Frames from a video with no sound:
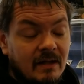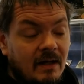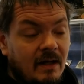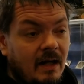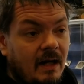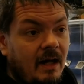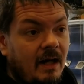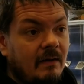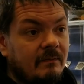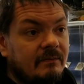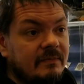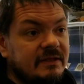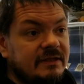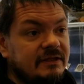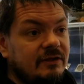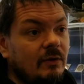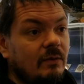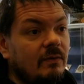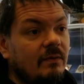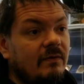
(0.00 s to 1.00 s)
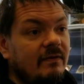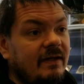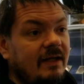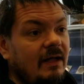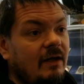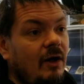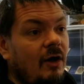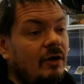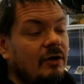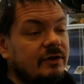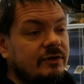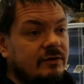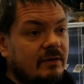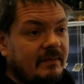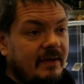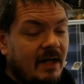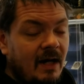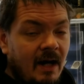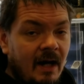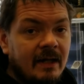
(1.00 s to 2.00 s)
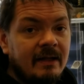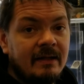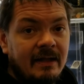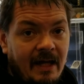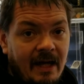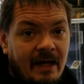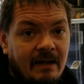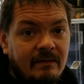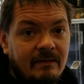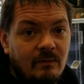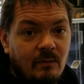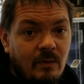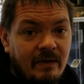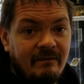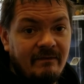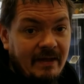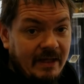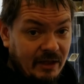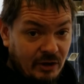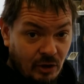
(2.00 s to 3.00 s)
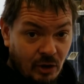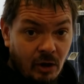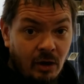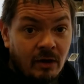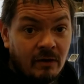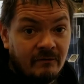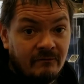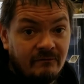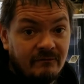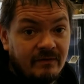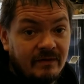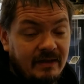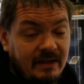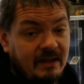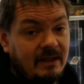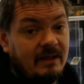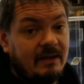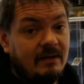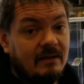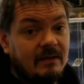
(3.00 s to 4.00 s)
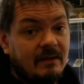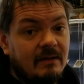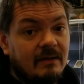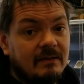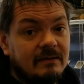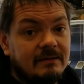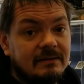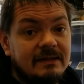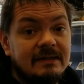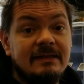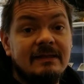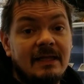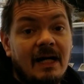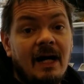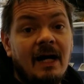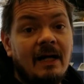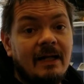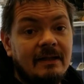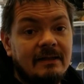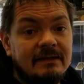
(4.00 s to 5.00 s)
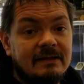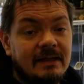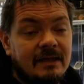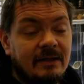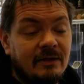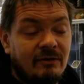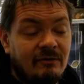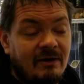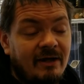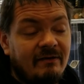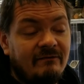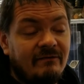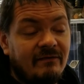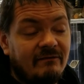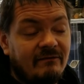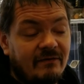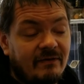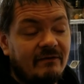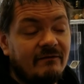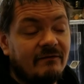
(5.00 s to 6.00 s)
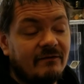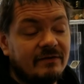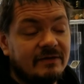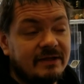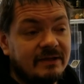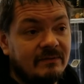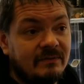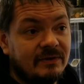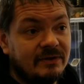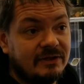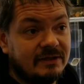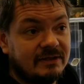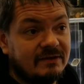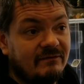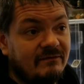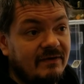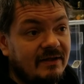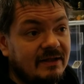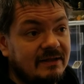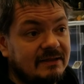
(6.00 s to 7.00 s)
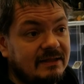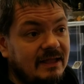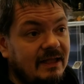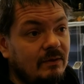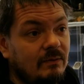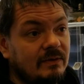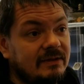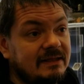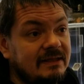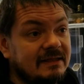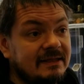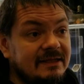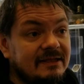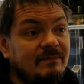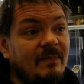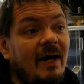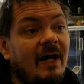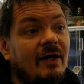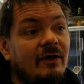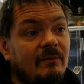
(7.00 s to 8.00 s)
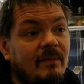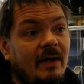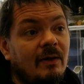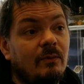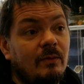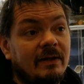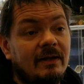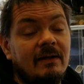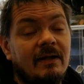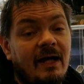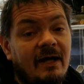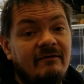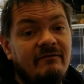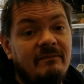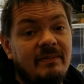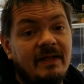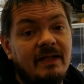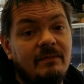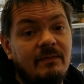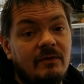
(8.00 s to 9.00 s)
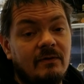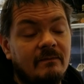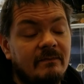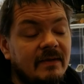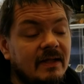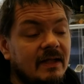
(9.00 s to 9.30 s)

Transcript: Um, so the artistry behind that, when they carved the designs and engraved the very first images of this, it was inspired by real life people.